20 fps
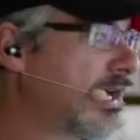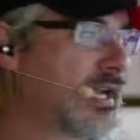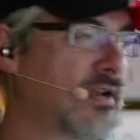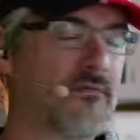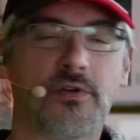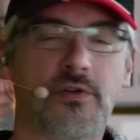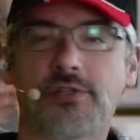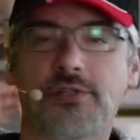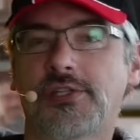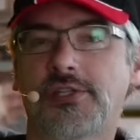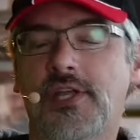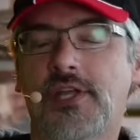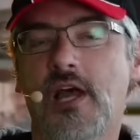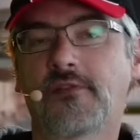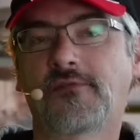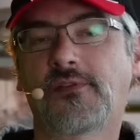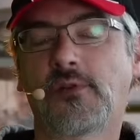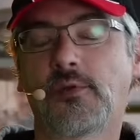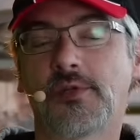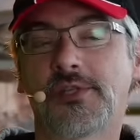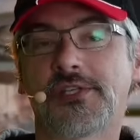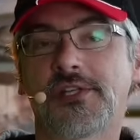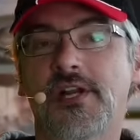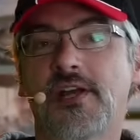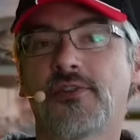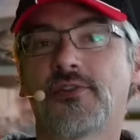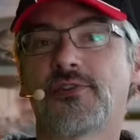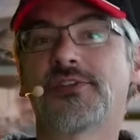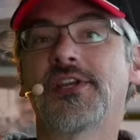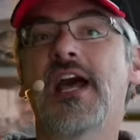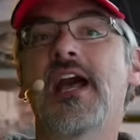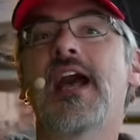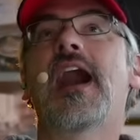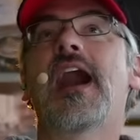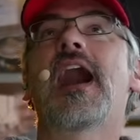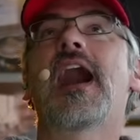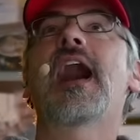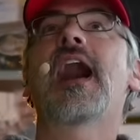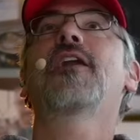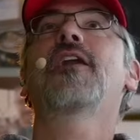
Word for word: versus Confluence and others. I don't